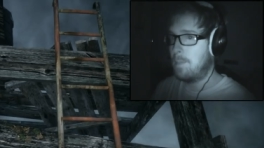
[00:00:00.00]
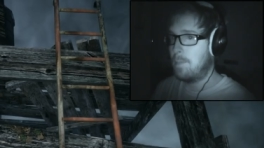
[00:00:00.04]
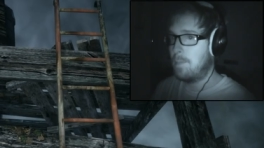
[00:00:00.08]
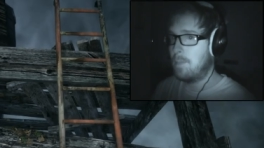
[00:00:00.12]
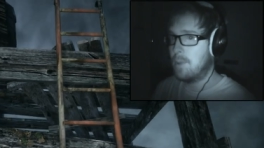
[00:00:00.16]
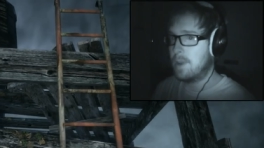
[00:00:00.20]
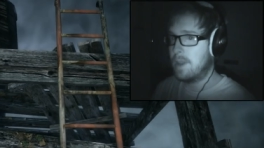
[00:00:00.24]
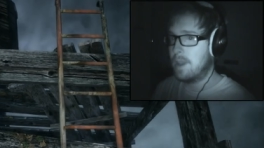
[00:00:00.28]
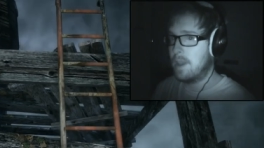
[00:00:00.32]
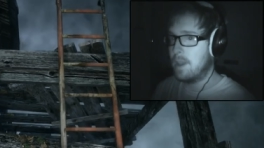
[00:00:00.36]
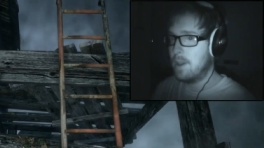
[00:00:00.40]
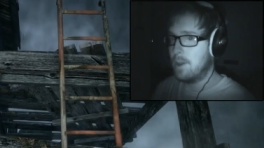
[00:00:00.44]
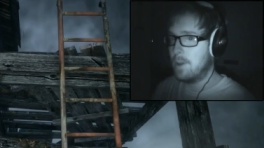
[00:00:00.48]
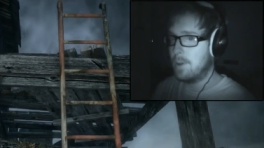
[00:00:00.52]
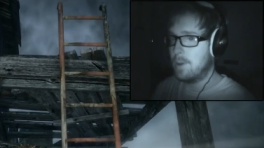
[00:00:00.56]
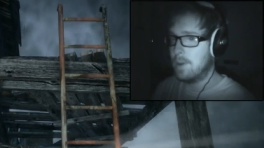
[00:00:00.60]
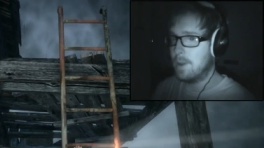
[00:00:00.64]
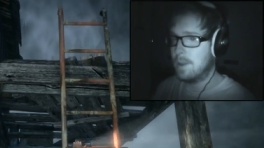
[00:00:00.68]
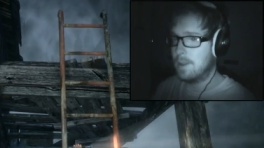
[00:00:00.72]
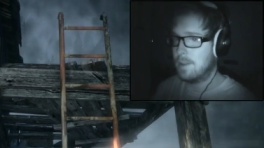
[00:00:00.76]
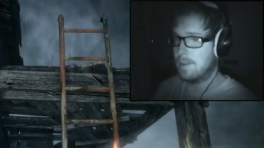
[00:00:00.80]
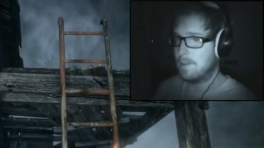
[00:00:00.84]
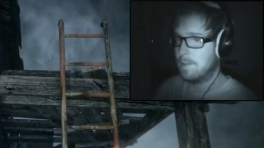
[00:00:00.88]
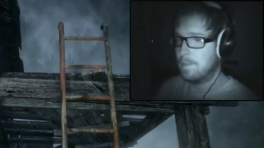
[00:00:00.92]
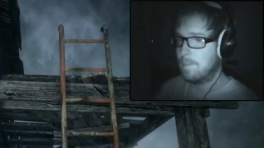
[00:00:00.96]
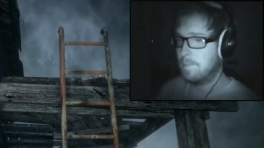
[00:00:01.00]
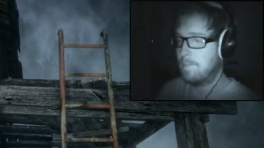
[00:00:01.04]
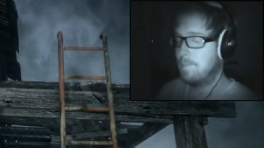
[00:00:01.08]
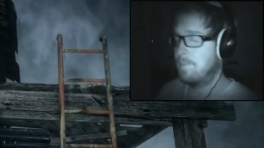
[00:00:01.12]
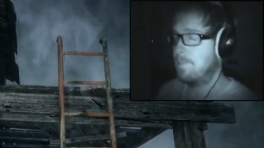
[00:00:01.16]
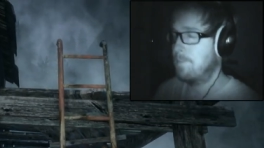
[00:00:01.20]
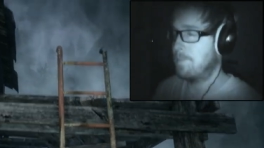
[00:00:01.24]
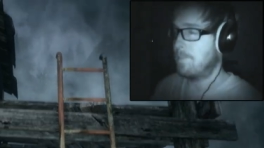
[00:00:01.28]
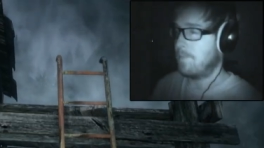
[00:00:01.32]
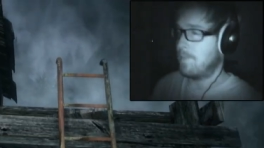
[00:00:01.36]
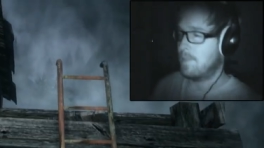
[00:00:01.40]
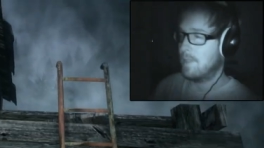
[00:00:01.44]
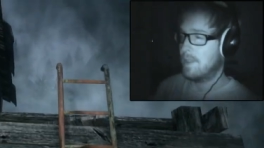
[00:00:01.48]
Here we go.
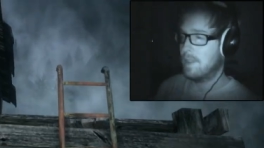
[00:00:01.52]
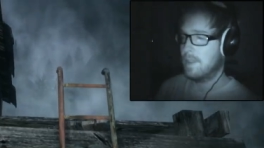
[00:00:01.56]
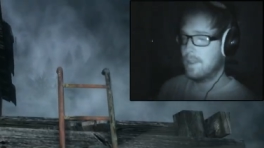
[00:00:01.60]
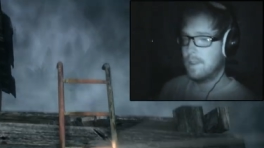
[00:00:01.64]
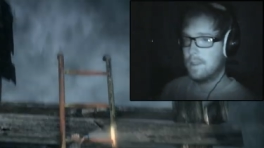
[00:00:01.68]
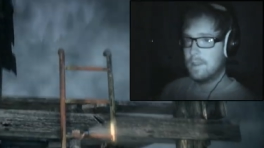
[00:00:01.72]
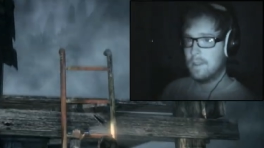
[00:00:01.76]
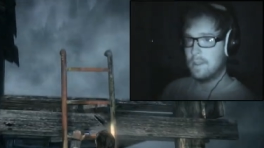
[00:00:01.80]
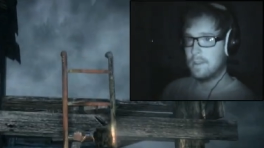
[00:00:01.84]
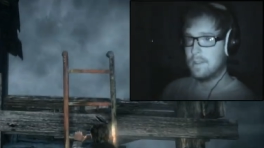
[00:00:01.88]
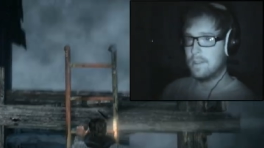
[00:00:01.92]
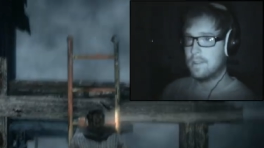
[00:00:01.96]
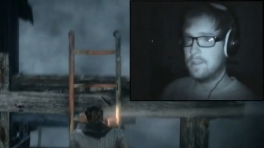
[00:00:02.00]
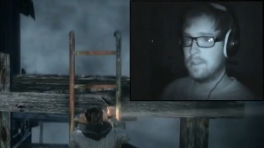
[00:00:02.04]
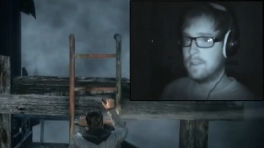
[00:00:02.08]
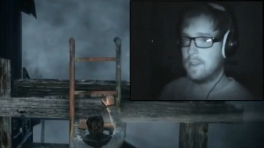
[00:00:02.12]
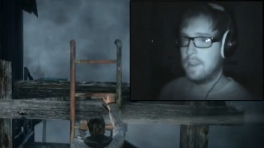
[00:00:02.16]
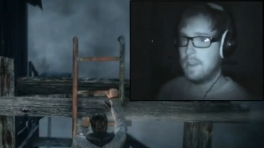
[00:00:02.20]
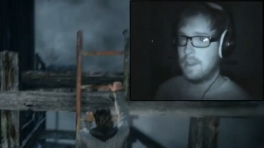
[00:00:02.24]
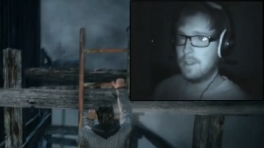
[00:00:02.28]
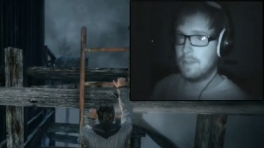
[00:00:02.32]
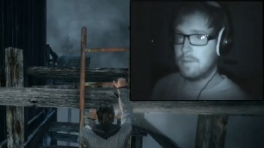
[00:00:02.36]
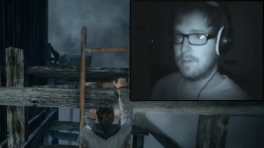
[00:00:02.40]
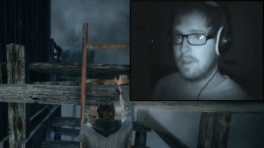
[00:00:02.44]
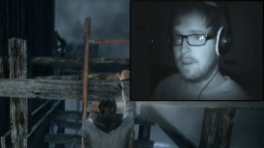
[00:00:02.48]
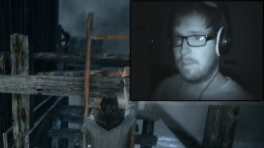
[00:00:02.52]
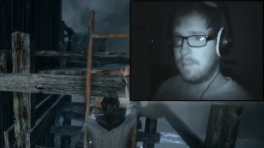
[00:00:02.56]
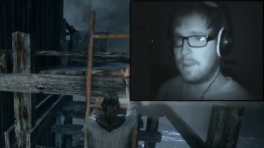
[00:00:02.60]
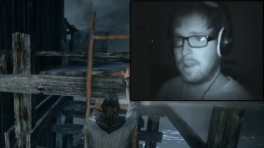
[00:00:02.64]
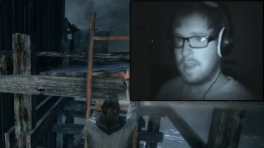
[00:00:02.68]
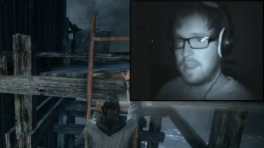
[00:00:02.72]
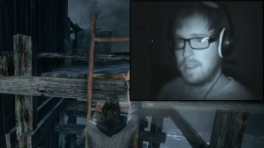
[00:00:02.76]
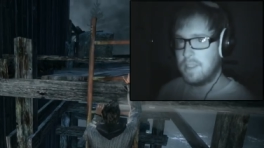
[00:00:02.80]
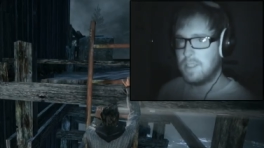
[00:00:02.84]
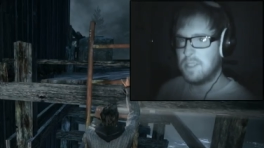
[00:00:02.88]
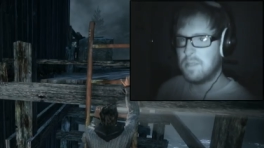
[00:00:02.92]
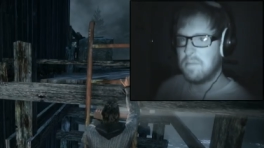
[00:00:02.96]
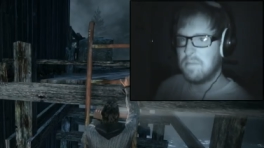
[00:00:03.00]
Is that in the right
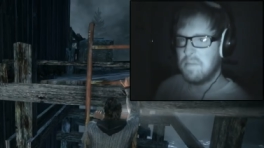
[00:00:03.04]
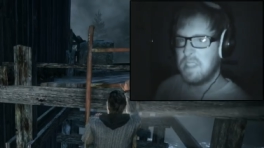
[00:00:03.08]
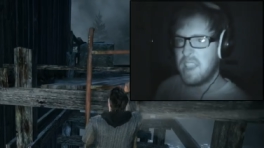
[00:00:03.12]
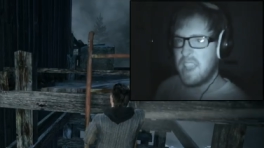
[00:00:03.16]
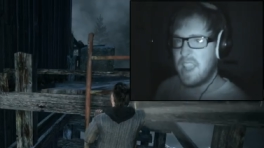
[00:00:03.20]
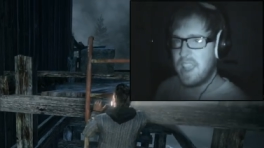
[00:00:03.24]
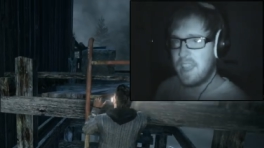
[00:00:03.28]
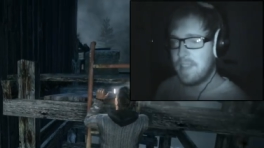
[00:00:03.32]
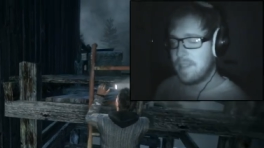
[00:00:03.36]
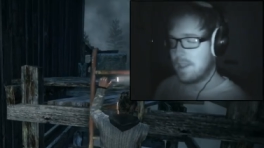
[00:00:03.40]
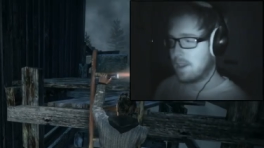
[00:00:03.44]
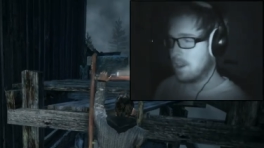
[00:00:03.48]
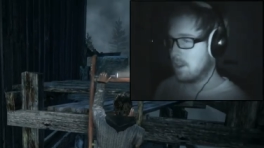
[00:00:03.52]
place? Yeah, that'll